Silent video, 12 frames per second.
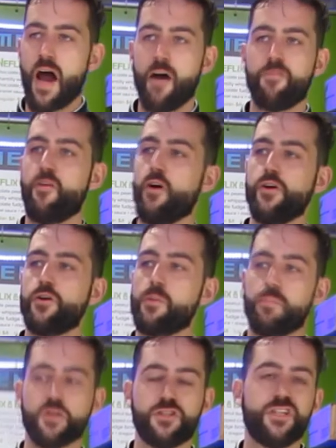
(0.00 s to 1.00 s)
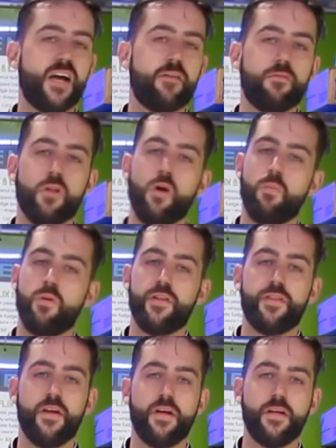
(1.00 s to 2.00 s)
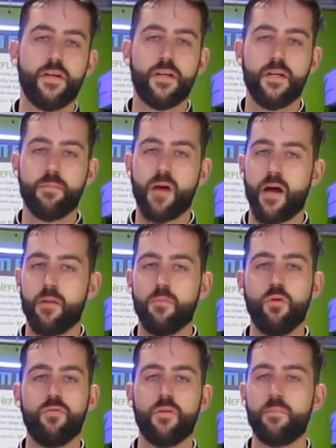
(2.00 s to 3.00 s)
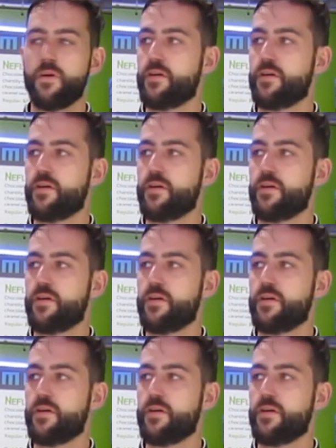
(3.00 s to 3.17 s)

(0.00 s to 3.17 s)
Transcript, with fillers: how far you can push the envelope with it and keep kind of moving,